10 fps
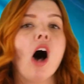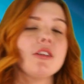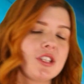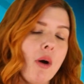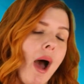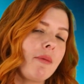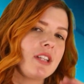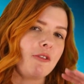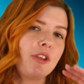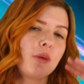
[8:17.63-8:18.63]
Also, I
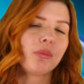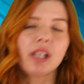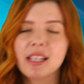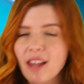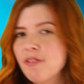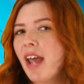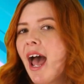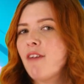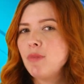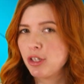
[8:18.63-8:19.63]
would definitely really love to
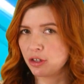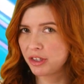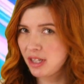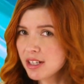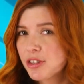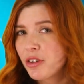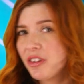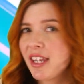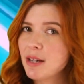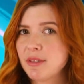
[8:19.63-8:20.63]
have Mr. Sinister
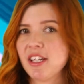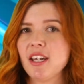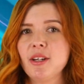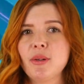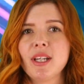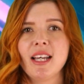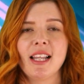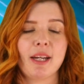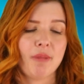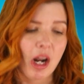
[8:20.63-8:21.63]
in the MCU.
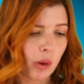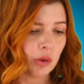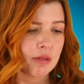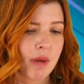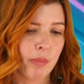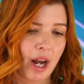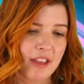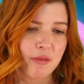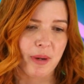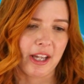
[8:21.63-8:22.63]
Like I'm not holding my
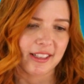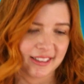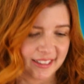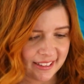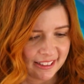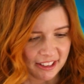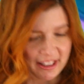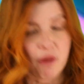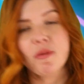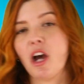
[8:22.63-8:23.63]
breath, but
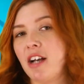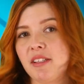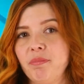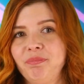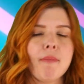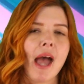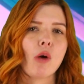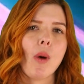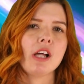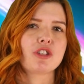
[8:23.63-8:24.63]
that would be awesome.
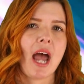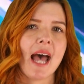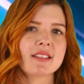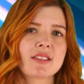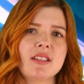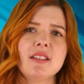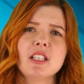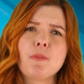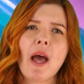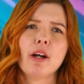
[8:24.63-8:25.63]
Mac Welch asks,
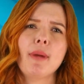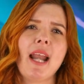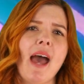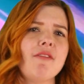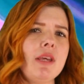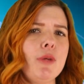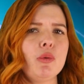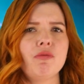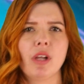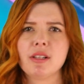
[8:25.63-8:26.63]
does Spider-Man have any
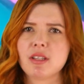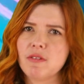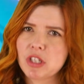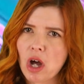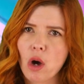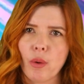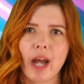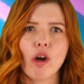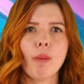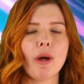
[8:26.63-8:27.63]
mutant villains of his own?
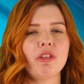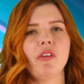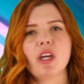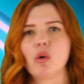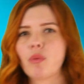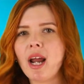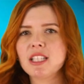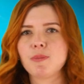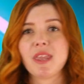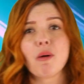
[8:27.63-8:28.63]
I know about the legal
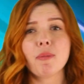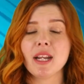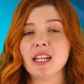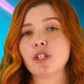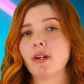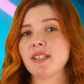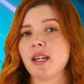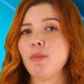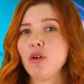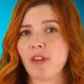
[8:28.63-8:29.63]
rights, but that would be an
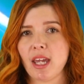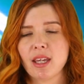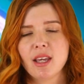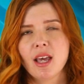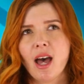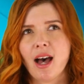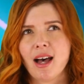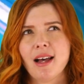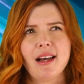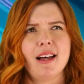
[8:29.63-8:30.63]
interesting movie.
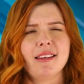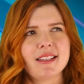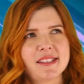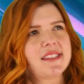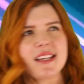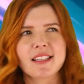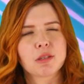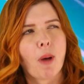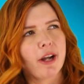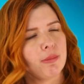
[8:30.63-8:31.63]
Uh, let's see,
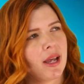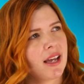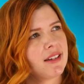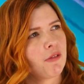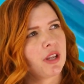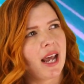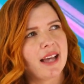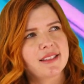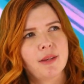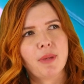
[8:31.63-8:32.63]
Spider-Man definitely
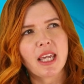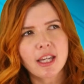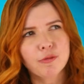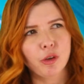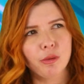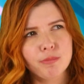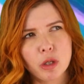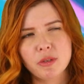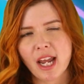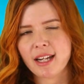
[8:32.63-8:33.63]
has some evil
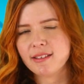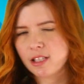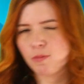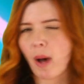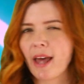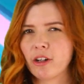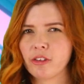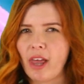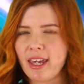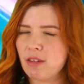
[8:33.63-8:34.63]
mutated
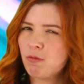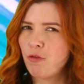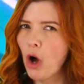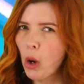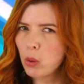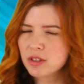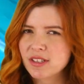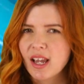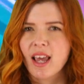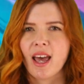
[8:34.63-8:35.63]
spider-like
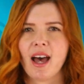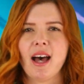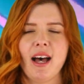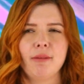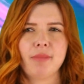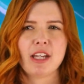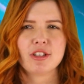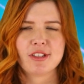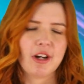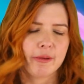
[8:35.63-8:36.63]
folks, um, and
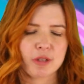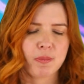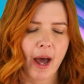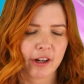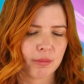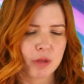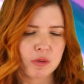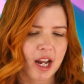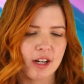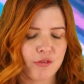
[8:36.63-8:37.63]
just, you know, spider
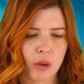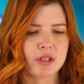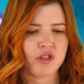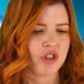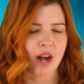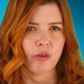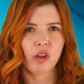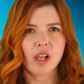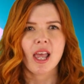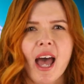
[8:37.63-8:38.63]
mutated folks in general.